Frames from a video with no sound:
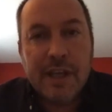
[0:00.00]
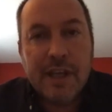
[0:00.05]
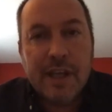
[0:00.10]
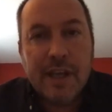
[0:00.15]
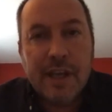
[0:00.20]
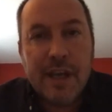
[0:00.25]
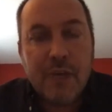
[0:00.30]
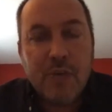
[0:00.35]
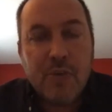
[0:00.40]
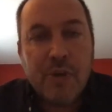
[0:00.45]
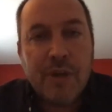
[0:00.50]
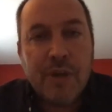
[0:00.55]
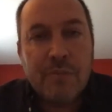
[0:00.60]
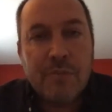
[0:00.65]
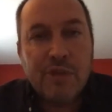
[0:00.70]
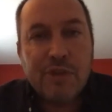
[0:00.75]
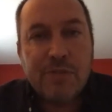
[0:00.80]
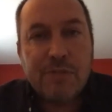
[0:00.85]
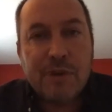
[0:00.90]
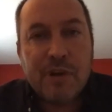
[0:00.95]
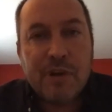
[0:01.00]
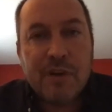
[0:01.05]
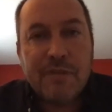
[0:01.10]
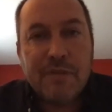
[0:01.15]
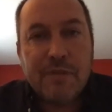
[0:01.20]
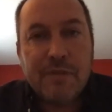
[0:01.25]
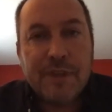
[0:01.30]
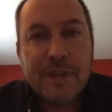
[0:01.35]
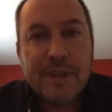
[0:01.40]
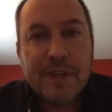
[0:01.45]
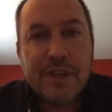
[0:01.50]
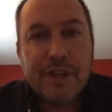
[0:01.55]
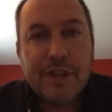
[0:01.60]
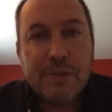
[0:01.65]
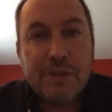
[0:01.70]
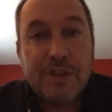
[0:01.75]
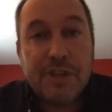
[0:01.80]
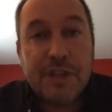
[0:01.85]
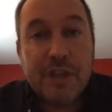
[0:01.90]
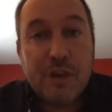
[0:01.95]
Eh, and one of the most powerful things you
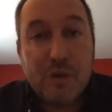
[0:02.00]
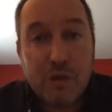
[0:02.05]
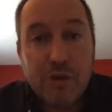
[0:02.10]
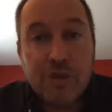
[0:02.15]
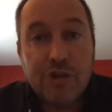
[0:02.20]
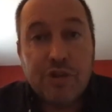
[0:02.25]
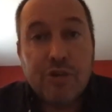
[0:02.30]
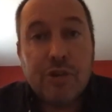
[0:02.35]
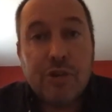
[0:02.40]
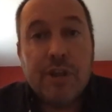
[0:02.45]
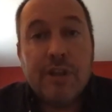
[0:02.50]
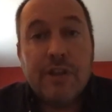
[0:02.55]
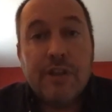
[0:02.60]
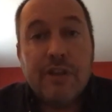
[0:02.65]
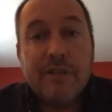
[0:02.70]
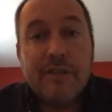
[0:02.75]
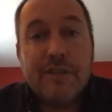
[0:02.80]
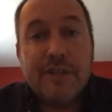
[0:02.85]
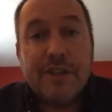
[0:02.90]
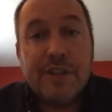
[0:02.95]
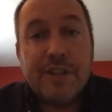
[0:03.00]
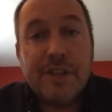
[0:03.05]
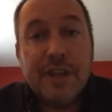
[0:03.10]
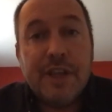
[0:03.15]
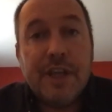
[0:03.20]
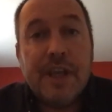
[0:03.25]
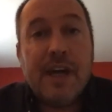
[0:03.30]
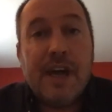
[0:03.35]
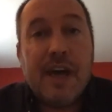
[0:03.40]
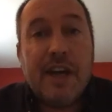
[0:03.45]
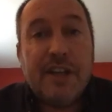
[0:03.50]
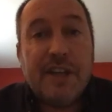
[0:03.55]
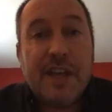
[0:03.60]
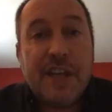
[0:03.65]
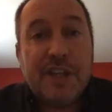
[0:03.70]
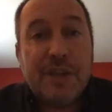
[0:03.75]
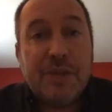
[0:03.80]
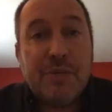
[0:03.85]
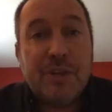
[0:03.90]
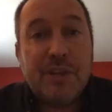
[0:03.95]
would see it onshore in the offices, and it's
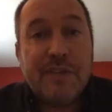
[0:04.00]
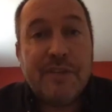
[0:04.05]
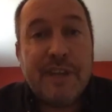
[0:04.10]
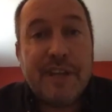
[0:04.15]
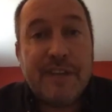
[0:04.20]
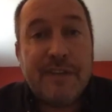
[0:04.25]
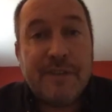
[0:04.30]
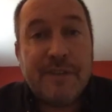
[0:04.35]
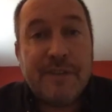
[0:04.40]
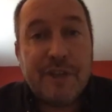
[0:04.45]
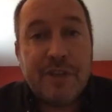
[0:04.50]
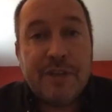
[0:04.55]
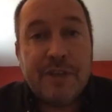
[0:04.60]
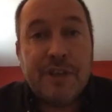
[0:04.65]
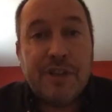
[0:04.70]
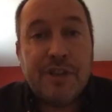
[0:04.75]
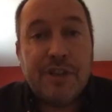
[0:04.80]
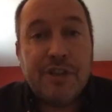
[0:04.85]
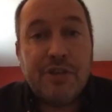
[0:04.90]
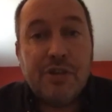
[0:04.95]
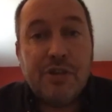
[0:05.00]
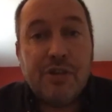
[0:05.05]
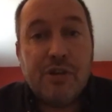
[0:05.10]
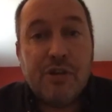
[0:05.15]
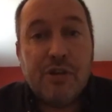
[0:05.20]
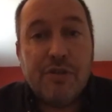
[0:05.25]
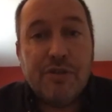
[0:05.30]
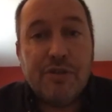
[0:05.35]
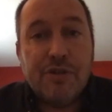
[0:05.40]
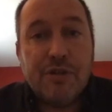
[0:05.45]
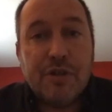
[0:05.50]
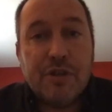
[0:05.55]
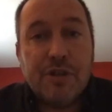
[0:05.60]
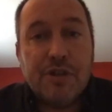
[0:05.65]
actually one of the very first things you saw offshore.